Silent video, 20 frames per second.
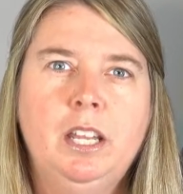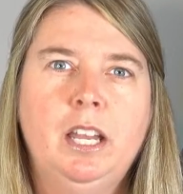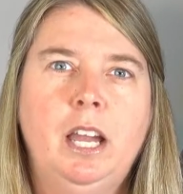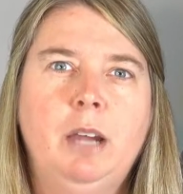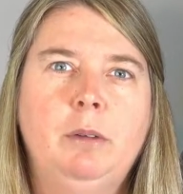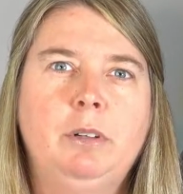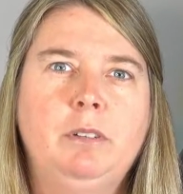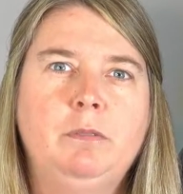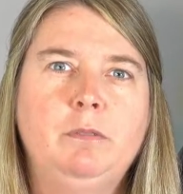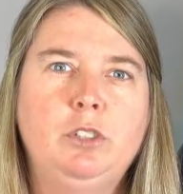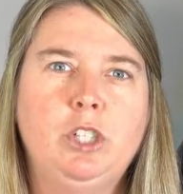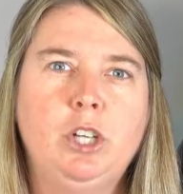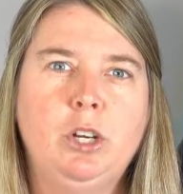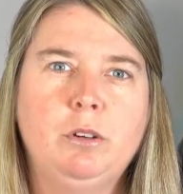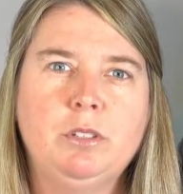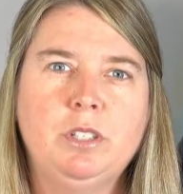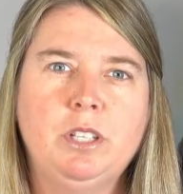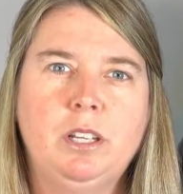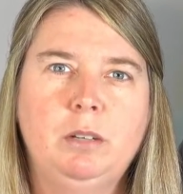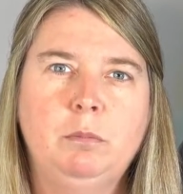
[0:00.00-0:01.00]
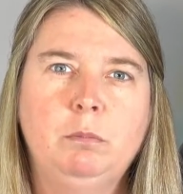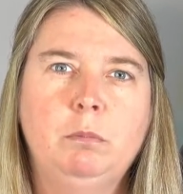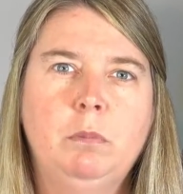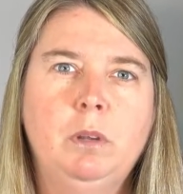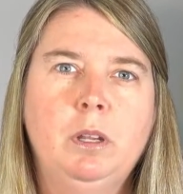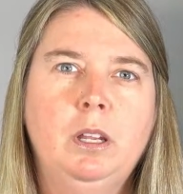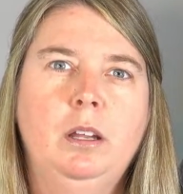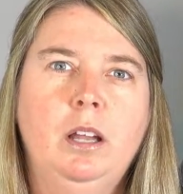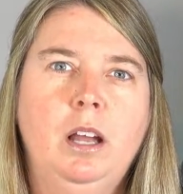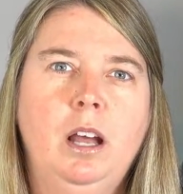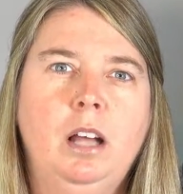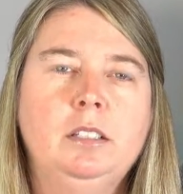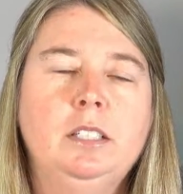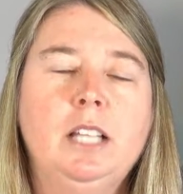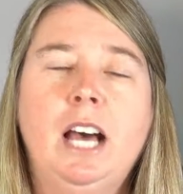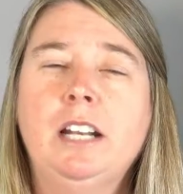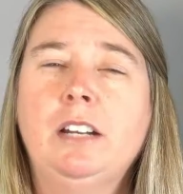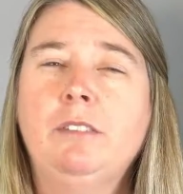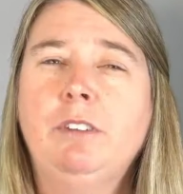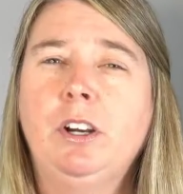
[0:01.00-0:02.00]
I would have chosen a
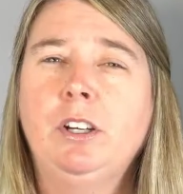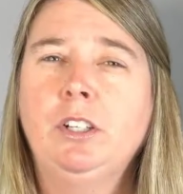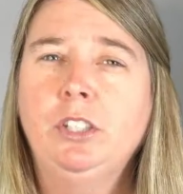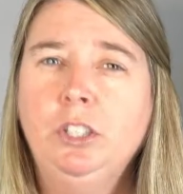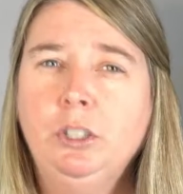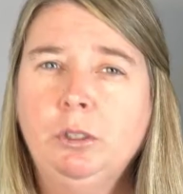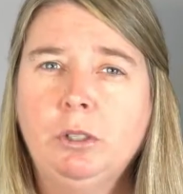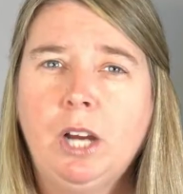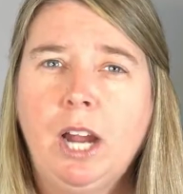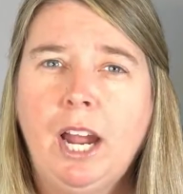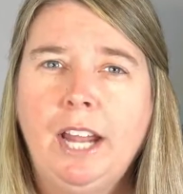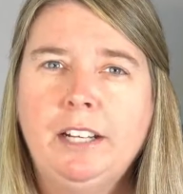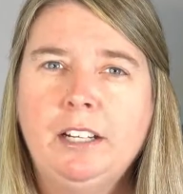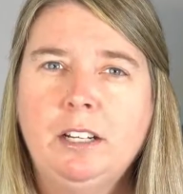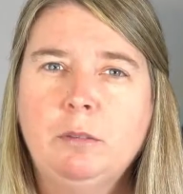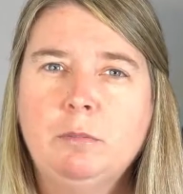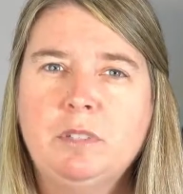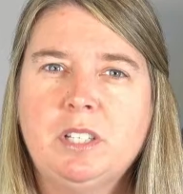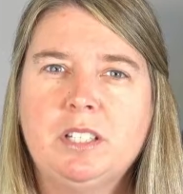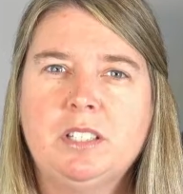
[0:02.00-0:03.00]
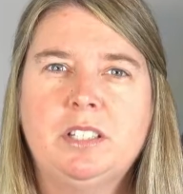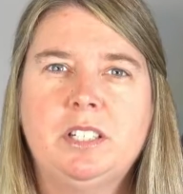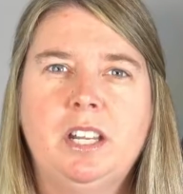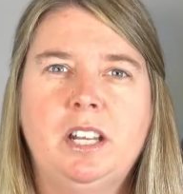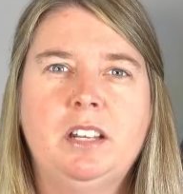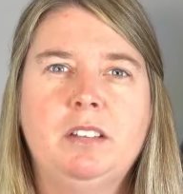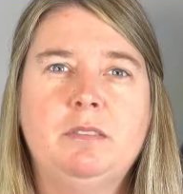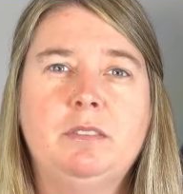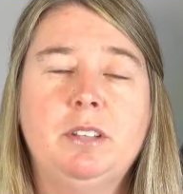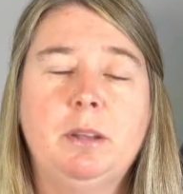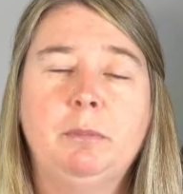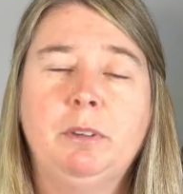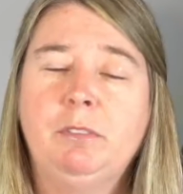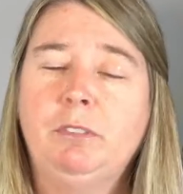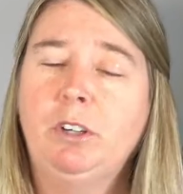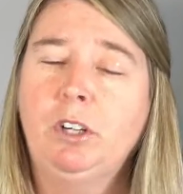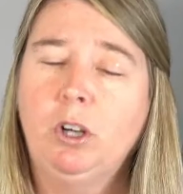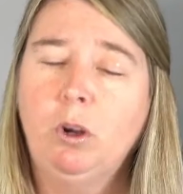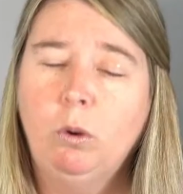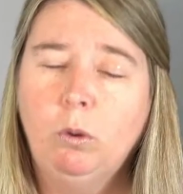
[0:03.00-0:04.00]
lot of our newer items instead of some of
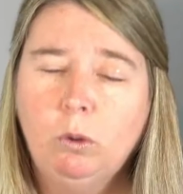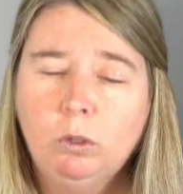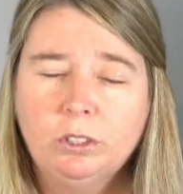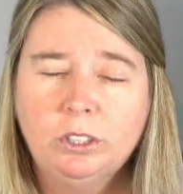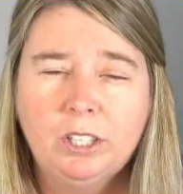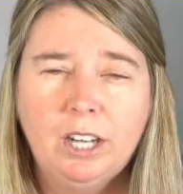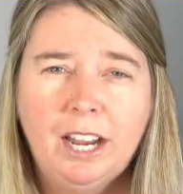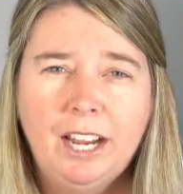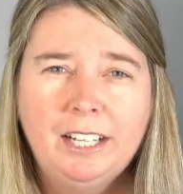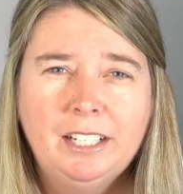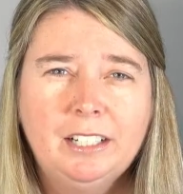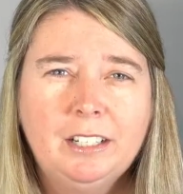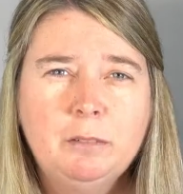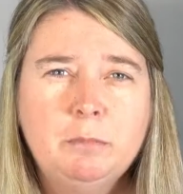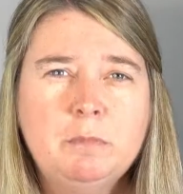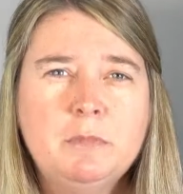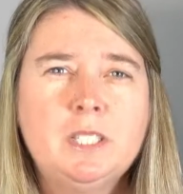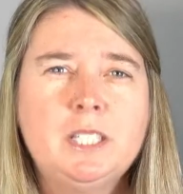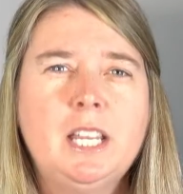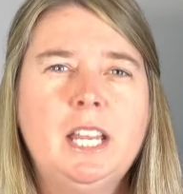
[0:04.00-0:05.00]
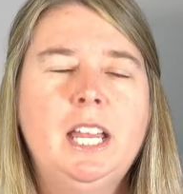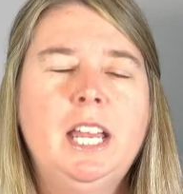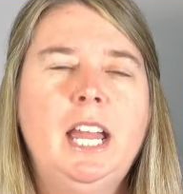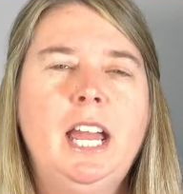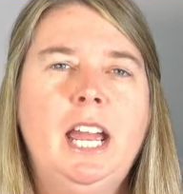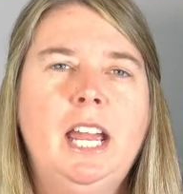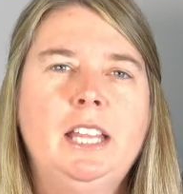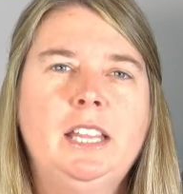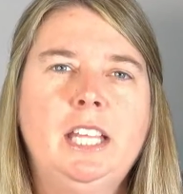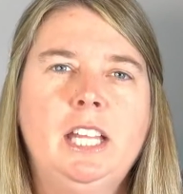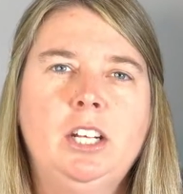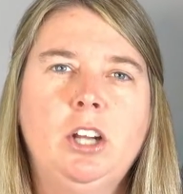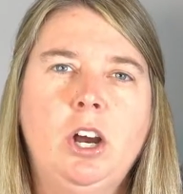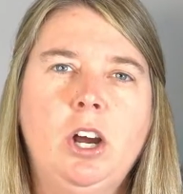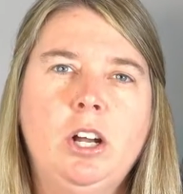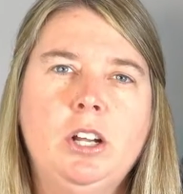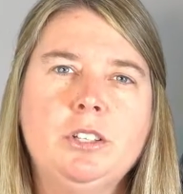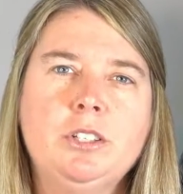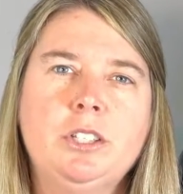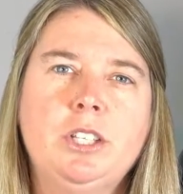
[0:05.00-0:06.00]
our older items. And then
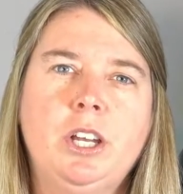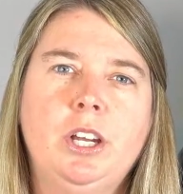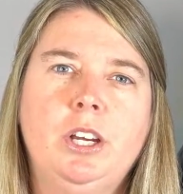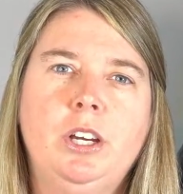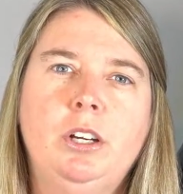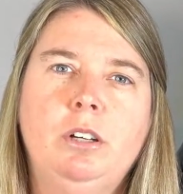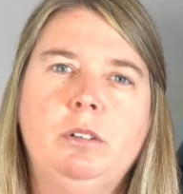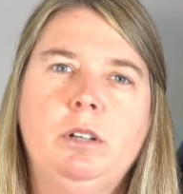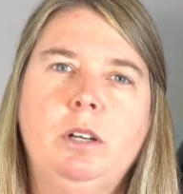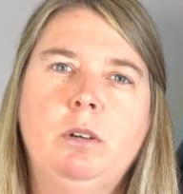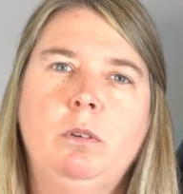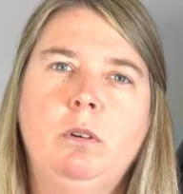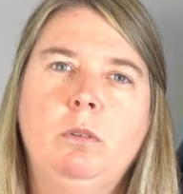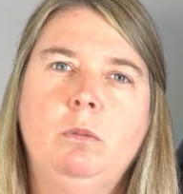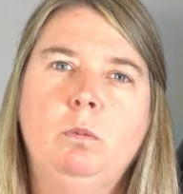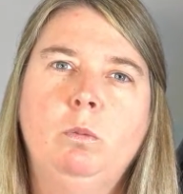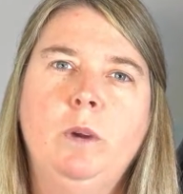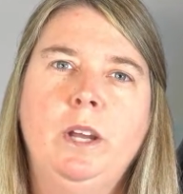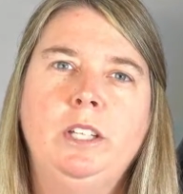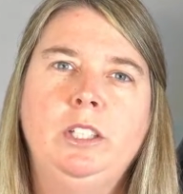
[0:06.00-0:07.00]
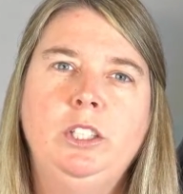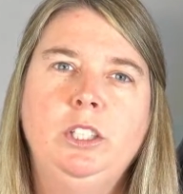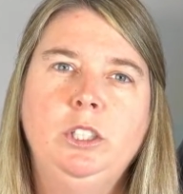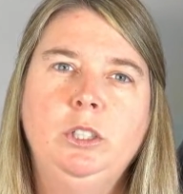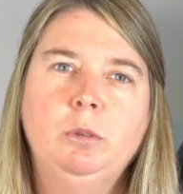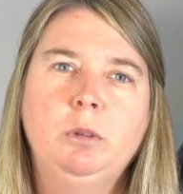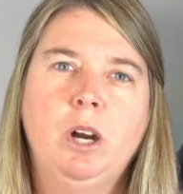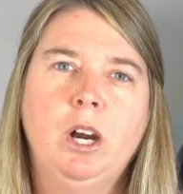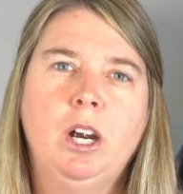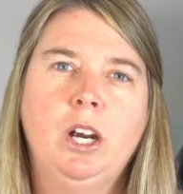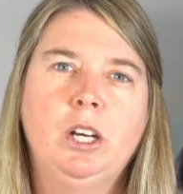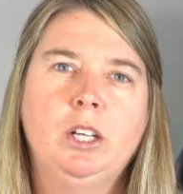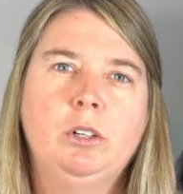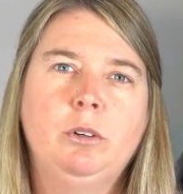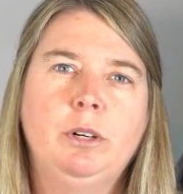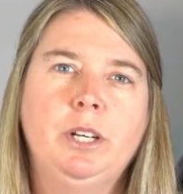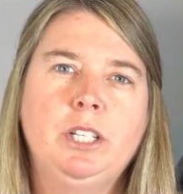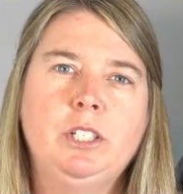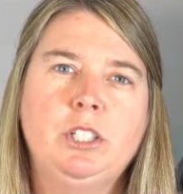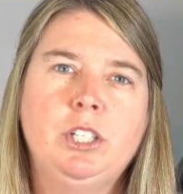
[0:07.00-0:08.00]
also, when you are
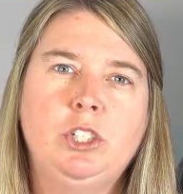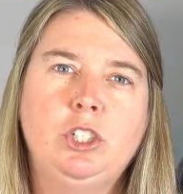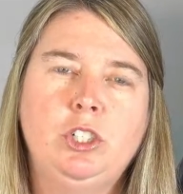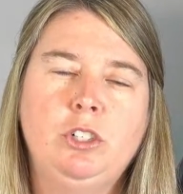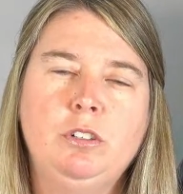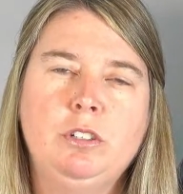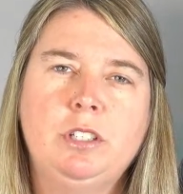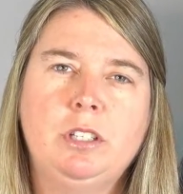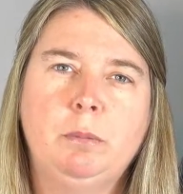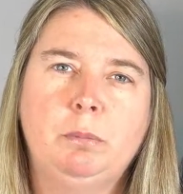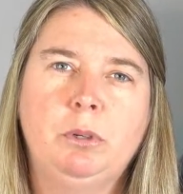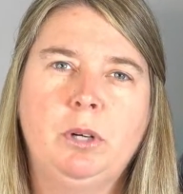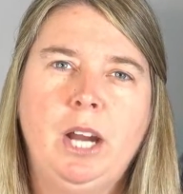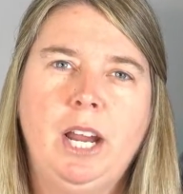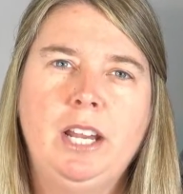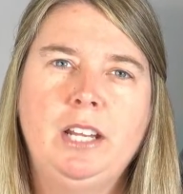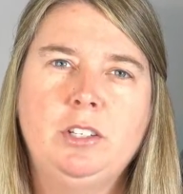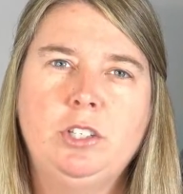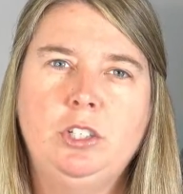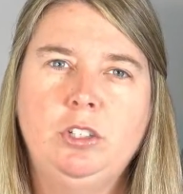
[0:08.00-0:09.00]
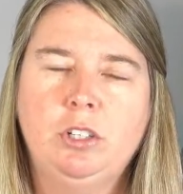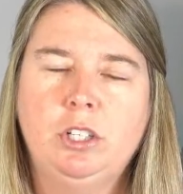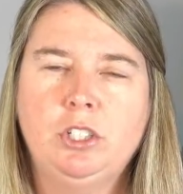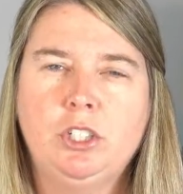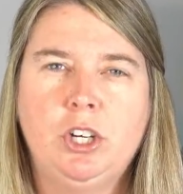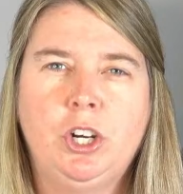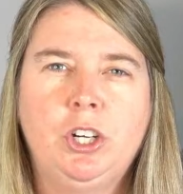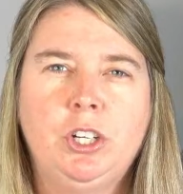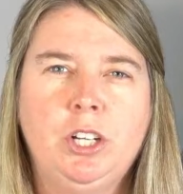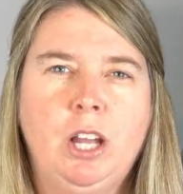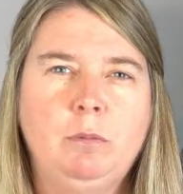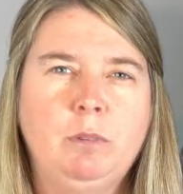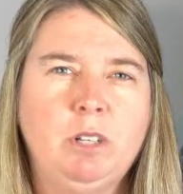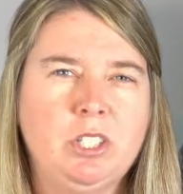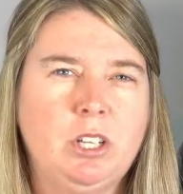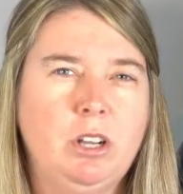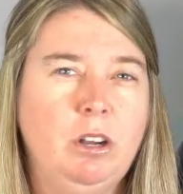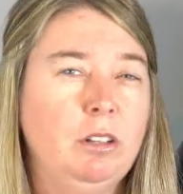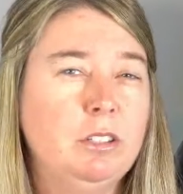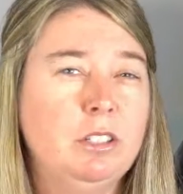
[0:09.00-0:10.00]
going to choose the price, you can turn on what's
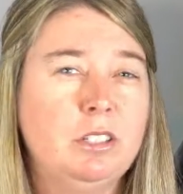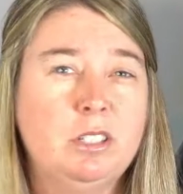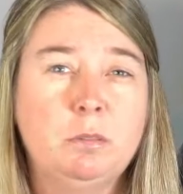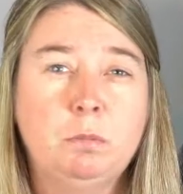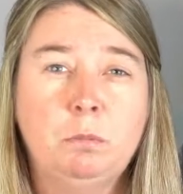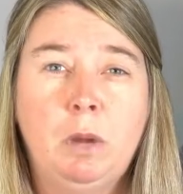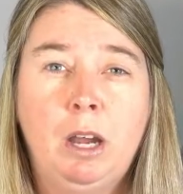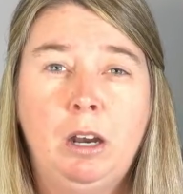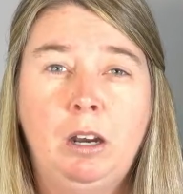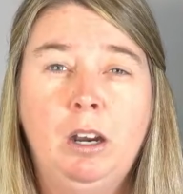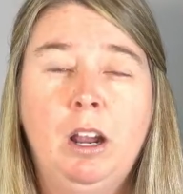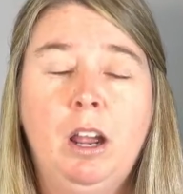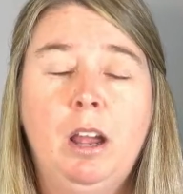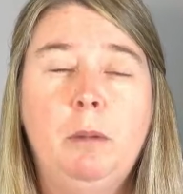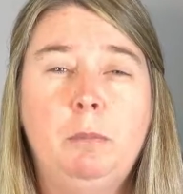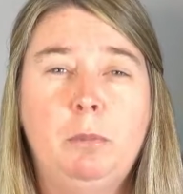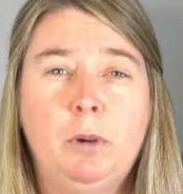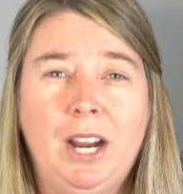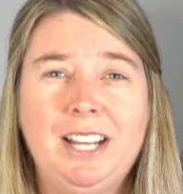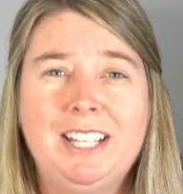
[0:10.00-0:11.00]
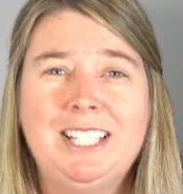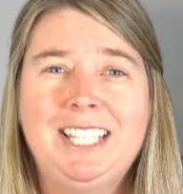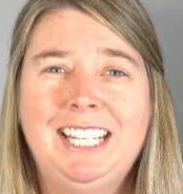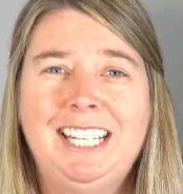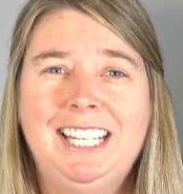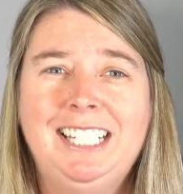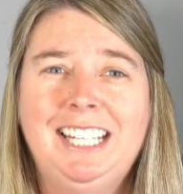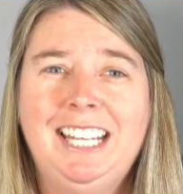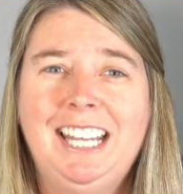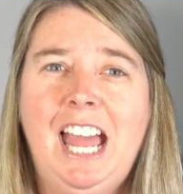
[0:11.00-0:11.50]
called smart pricing.